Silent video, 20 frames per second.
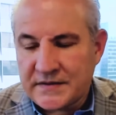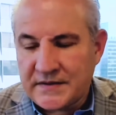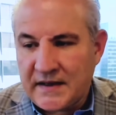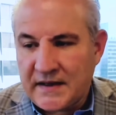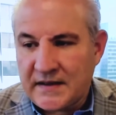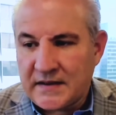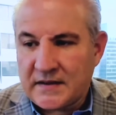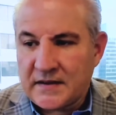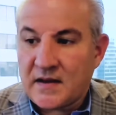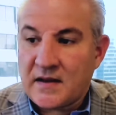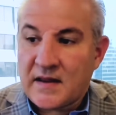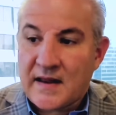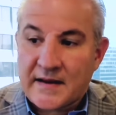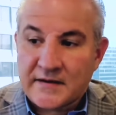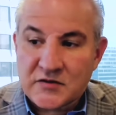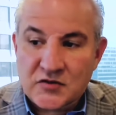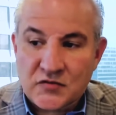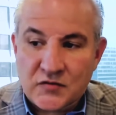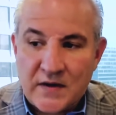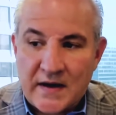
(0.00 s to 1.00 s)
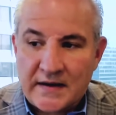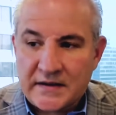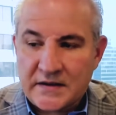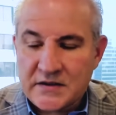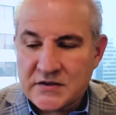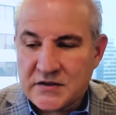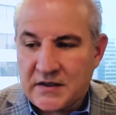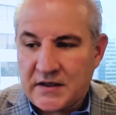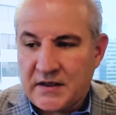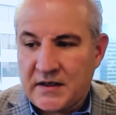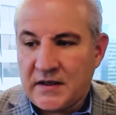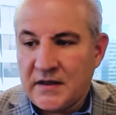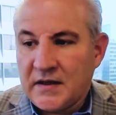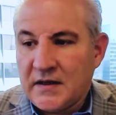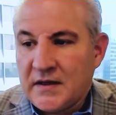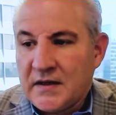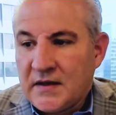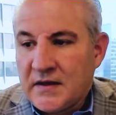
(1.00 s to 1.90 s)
data, cloud strategy,